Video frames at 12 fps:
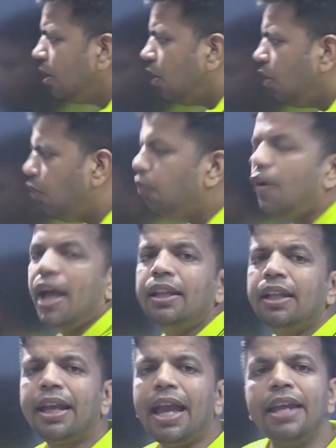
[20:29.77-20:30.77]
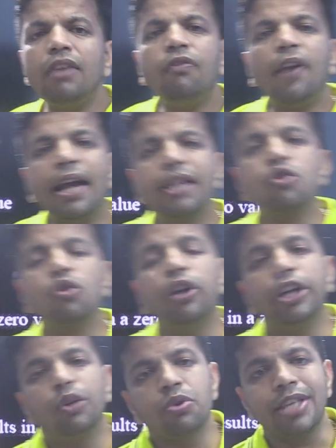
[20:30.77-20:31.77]
When the carry flag is
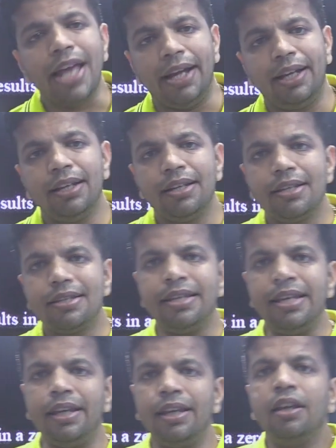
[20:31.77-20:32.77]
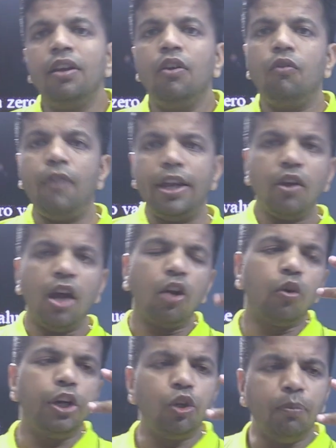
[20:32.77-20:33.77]
going to set, see, when you are
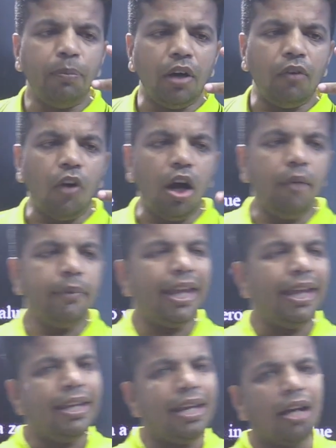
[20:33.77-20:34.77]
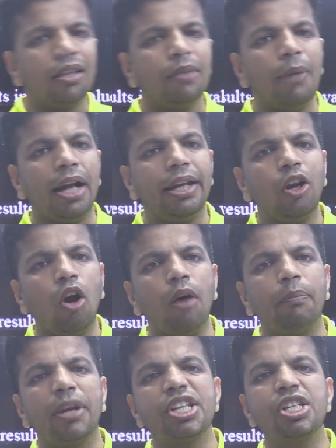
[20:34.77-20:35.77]
going to perform any arithmetic
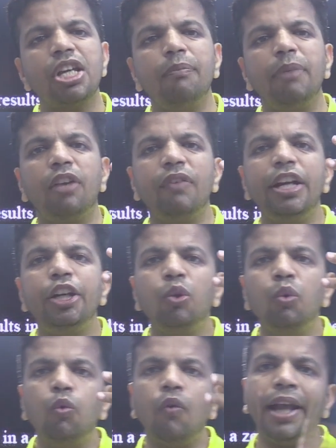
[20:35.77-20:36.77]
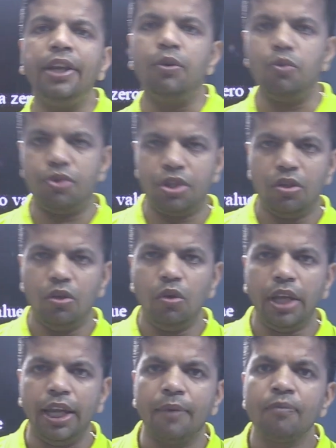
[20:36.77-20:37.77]
operation between two values,
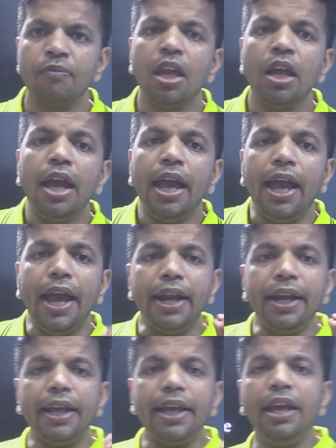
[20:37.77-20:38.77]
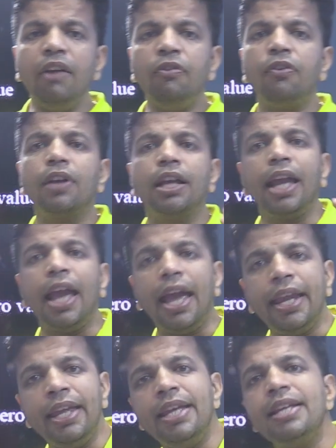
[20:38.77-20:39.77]
okay, and if
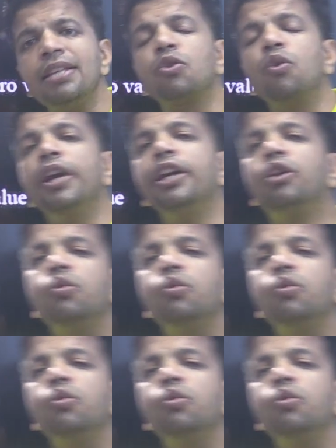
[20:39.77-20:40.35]
carry is going to